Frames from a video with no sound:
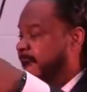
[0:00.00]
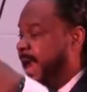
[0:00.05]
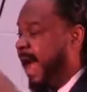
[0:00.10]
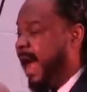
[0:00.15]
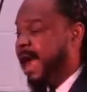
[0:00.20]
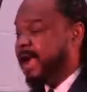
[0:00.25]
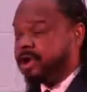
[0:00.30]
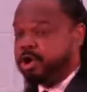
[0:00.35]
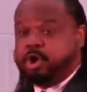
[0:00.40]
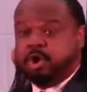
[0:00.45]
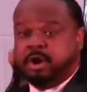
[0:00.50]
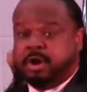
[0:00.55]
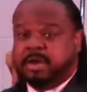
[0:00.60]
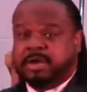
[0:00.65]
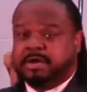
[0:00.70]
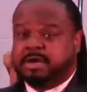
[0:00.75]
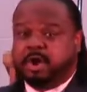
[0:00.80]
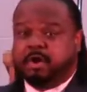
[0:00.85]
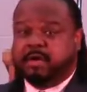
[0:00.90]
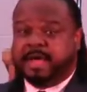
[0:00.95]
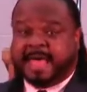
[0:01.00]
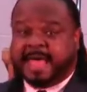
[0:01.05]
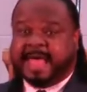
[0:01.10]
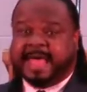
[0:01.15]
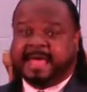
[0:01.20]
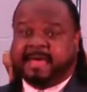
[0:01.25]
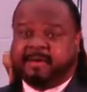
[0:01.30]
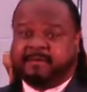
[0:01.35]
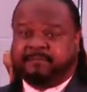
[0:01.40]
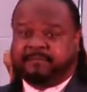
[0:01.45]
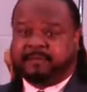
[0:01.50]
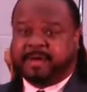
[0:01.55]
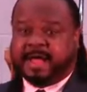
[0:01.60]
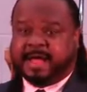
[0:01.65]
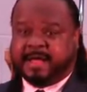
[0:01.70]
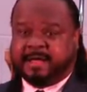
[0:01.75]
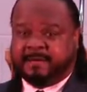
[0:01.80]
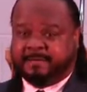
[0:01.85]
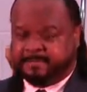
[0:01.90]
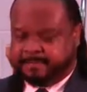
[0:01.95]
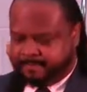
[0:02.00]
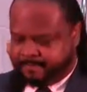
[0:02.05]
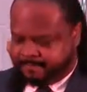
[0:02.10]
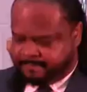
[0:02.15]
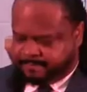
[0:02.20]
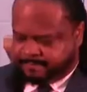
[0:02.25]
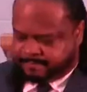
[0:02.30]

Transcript: that I currently don't have, right?